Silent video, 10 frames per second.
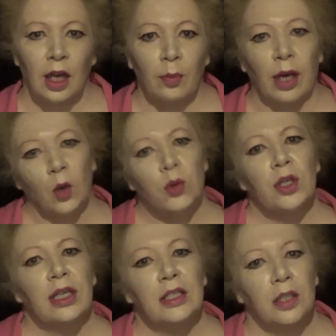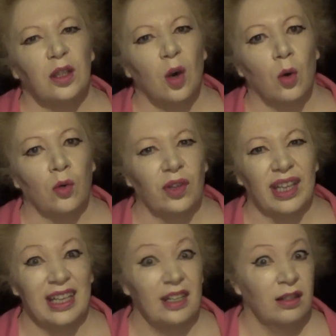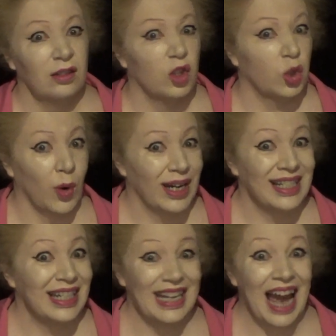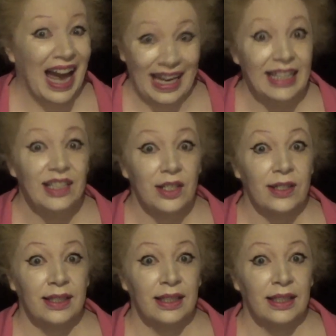But I also need to log the 28